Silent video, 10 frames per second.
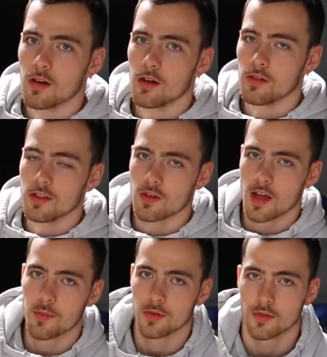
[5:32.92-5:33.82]
all needs to
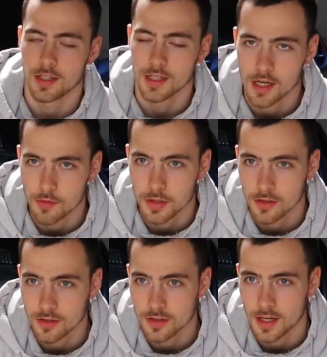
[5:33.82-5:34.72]
happen right now,
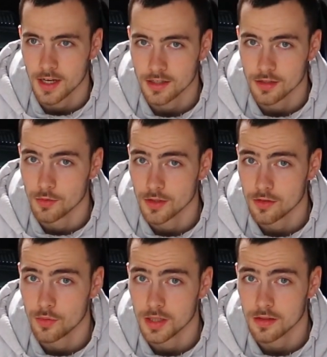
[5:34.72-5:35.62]
because I actually wanted
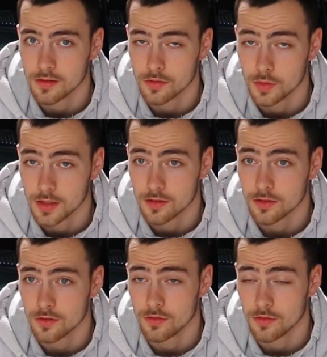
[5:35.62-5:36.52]
to wait until
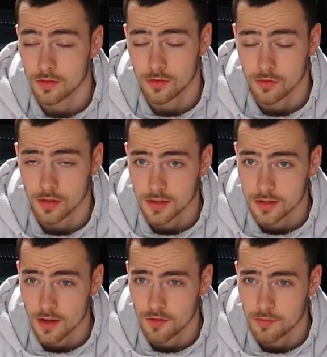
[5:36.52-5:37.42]
winter to do all this
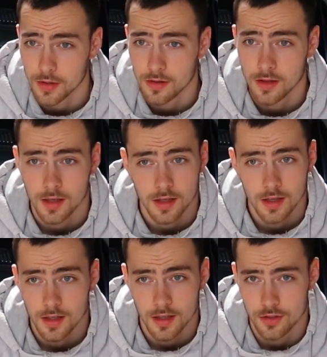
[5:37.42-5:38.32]
stuff, but
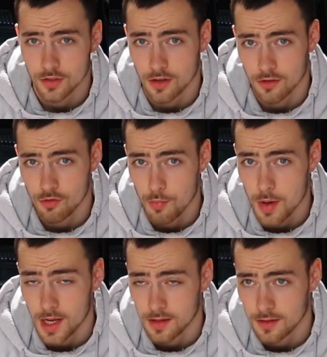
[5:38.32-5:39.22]
it just got too
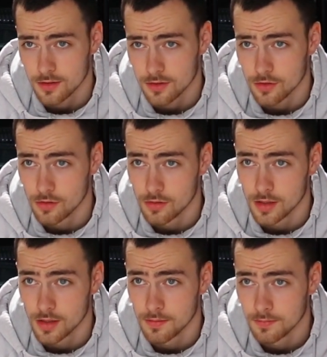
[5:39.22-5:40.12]
bad.
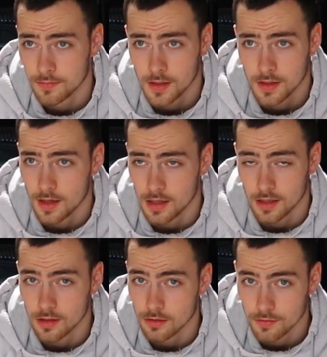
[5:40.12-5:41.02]
So and
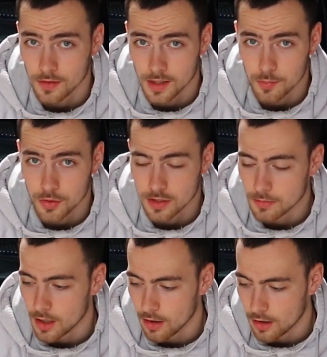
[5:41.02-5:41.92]
I don't feel like pushing
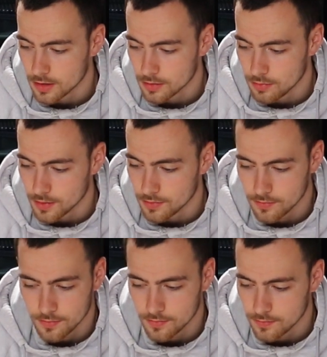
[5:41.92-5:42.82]
my luck with
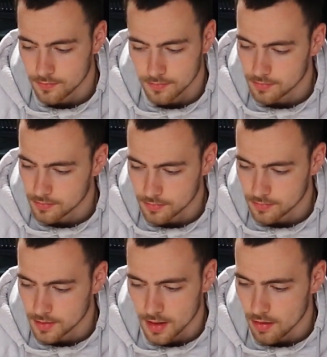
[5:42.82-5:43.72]

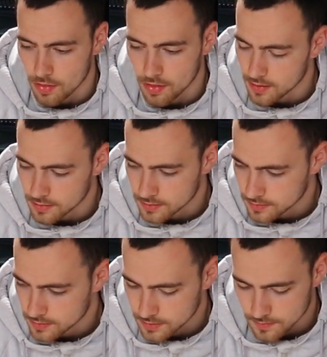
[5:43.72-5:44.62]
anything,
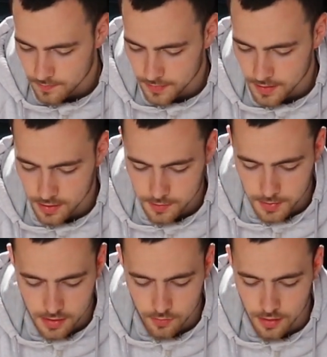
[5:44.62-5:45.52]

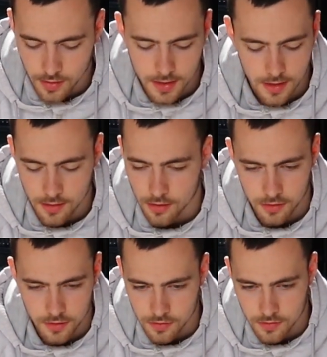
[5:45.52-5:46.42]
especially with a leaking
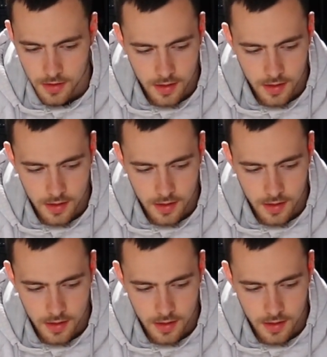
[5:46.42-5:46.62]
car. So